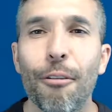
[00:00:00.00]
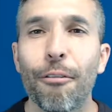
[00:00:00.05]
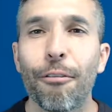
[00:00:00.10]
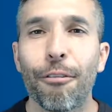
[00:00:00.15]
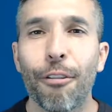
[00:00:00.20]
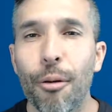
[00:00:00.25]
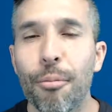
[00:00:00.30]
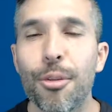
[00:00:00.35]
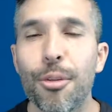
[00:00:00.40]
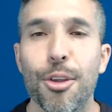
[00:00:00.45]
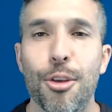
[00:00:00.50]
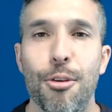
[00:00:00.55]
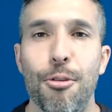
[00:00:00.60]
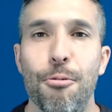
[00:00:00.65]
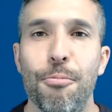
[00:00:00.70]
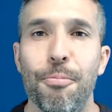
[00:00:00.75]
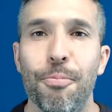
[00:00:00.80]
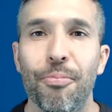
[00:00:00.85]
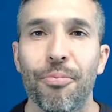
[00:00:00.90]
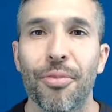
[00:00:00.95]
from you.
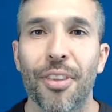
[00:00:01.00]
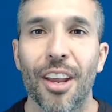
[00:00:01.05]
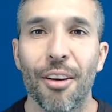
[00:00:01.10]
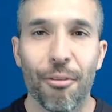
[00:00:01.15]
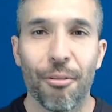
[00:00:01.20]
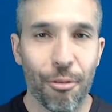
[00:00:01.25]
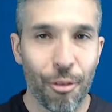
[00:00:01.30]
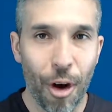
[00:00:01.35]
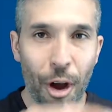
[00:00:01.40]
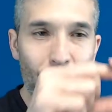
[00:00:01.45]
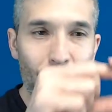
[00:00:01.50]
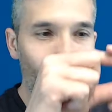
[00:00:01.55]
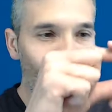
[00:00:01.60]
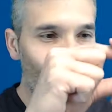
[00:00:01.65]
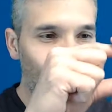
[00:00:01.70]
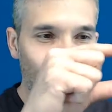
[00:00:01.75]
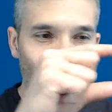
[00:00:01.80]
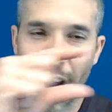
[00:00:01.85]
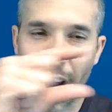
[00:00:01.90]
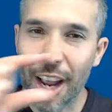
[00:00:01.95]
You're
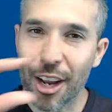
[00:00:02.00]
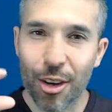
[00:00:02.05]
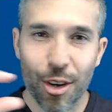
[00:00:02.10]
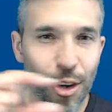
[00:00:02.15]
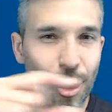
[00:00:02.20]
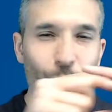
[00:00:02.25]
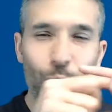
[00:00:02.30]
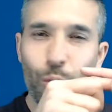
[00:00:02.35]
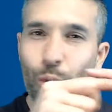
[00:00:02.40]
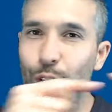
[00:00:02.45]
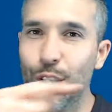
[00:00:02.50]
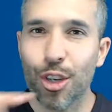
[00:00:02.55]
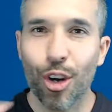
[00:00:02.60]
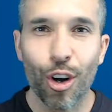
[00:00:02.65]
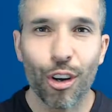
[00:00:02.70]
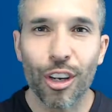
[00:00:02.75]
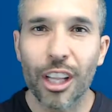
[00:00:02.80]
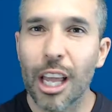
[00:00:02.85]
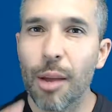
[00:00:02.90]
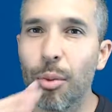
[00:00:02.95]
going to
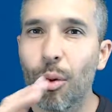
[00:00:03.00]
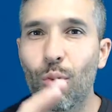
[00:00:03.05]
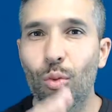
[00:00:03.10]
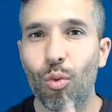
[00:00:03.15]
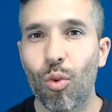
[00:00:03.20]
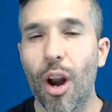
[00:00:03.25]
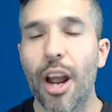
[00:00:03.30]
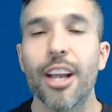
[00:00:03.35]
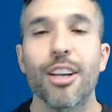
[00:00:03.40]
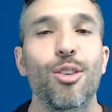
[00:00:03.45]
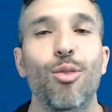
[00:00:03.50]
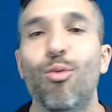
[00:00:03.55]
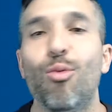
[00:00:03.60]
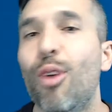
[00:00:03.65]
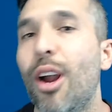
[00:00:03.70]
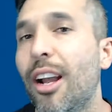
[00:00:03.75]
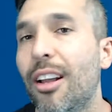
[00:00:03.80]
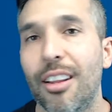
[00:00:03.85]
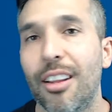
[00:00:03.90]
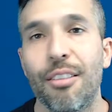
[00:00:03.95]
return label right
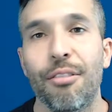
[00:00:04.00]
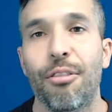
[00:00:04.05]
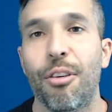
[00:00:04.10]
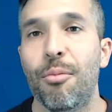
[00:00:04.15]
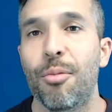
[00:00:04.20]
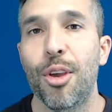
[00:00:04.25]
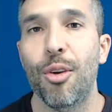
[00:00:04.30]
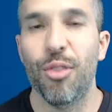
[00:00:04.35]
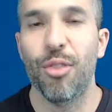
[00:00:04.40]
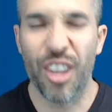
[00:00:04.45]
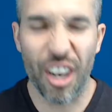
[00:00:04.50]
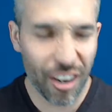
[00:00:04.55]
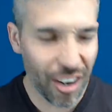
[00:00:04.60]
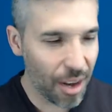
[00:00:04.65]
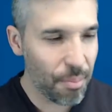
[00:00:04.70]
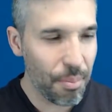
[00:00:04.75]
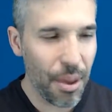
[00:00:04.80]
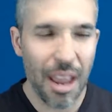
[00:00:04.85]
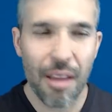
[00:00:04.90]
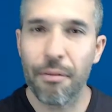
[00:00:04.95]
directly from you. They're
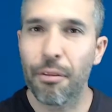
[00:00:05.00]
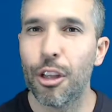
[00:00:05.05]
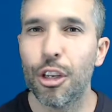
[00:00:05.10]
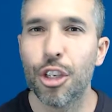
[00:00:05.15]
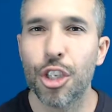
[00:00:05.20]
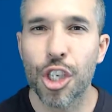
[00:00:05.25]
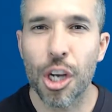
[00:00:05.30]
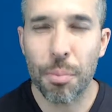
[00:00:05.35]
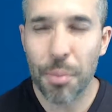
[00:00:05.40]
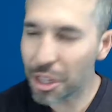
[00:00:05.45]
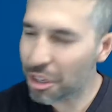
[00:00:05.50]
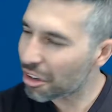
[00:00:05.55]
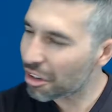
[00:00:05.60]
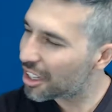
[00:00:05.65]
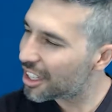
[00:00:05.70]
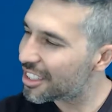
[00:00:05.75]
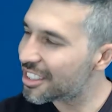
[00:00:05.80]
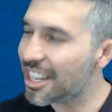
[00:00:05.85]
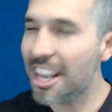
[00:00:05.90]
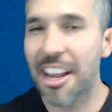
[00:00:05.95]
going to pay for the shipping, they're
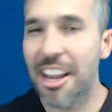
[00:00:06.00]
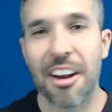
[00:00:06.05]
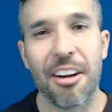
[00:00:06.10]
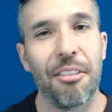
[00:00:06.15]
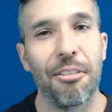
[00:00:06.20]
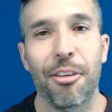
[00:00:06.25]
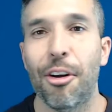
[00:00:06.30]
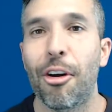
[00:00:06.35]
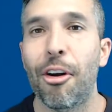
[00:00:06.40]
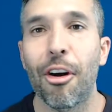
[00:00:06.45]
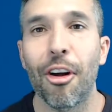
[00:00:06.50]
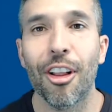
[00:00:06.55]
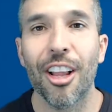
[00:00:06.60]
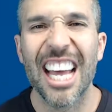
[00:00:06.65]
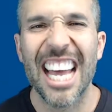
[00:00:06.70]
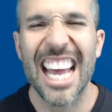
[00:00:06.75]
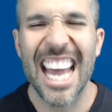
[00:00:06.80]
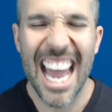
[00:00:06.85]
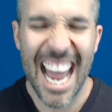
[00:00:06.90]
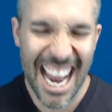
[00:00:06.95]
going to take care of it all.
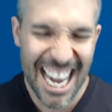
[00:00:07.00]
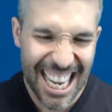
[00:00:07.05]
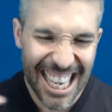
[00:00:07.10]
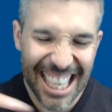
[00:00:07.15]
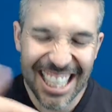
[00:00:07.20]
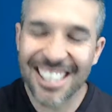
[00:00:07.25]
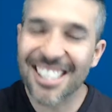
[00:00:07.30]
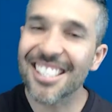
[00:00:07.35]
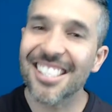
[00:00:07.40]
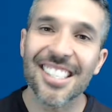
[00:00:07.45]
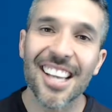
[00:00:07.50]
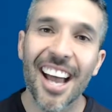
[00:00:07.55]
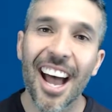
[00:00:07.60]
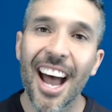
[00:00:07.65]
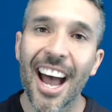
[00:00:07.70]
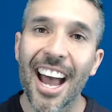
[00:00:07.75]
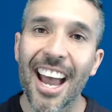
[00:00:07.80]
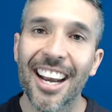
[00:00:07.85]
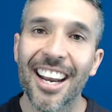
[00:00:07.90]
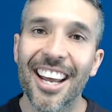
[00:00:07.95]
And
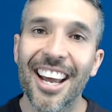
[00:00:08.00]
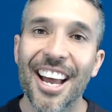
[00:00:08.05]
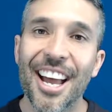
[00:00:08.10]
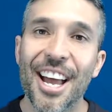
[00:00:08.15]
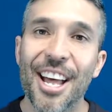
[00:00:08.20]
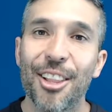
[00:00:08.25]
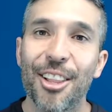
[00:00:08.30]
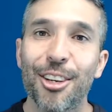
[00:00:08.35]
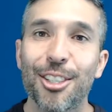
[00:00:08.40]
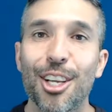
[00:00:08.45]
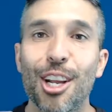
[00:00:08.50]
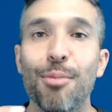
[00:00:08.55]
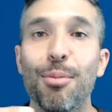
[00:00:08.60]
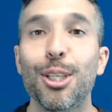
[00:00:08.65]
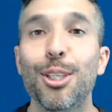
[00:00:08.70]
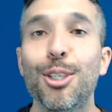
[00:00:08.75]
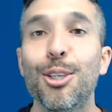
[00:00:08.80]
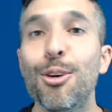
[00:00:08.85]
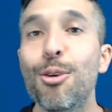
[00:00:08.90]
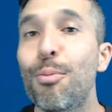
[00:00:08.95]
inside, there's going to be
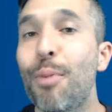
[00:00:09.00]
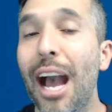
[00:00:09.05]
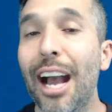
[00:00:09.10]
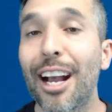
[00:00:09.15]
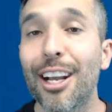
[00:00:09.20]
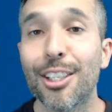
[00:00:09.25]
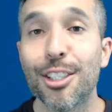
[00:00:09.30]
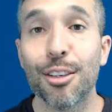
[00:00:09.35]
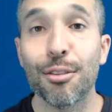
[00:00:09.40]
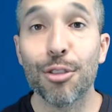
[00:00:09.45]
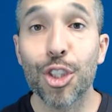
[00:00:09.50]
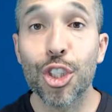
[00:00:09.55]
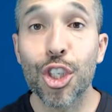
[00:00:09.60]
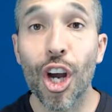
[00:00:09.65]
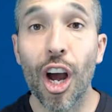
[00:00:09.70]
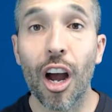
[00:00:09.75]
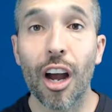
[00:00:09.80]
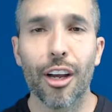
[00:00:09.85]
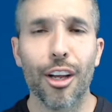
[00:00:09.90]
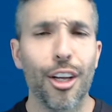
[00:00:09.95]
2 packets of
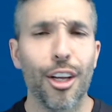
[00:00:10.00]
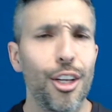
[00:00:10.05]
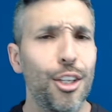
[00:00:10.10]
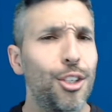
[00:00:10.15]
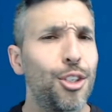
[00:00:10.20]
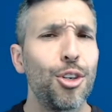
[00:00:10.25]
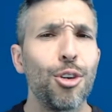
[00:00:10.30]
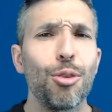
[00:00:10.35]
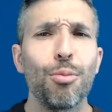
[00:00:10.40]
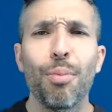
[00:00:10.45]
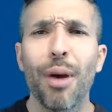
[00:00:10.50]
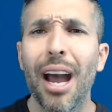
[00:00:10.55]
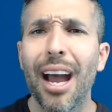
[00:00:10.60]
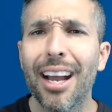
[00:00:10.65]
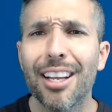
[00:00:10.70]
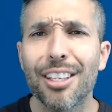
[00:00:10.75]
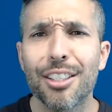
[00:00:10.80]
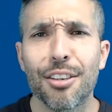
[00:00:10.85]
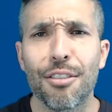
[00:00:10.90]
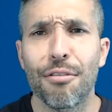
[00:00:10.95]
junk, 2
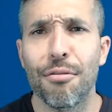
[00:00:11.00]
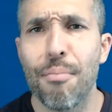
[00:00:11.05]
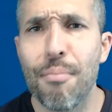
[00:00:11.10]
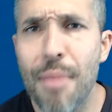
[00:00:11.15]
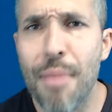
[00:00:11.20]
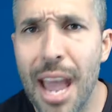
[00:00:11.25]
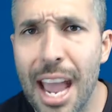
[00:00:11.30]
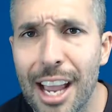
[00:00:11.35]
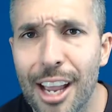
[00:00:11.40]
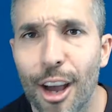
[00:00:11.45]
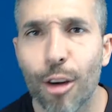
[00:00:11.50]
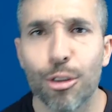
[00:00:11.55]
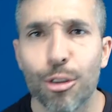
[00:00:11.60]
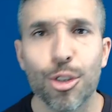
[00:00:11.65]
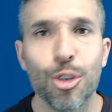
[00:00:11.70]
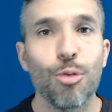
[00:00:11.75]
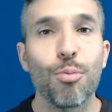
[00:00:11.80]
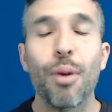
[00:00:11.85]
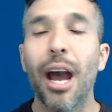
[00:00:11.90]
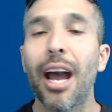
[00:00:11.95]
packets of mango,
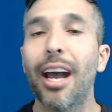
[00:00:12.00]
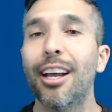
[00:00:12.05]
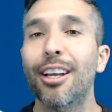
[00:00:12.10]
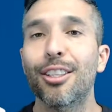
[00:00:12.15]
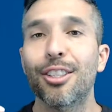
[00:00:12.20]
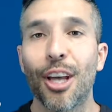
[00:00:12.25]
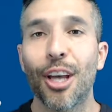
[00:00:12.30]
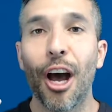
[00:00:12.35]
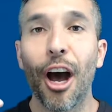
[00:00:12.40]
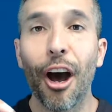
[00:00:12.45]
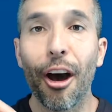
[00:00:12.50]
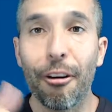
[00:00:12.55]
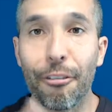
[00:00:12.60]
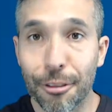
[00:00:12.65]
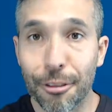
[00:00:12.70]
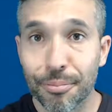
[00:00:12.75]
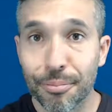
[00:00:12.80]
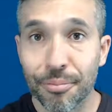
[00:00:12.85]
2 packets of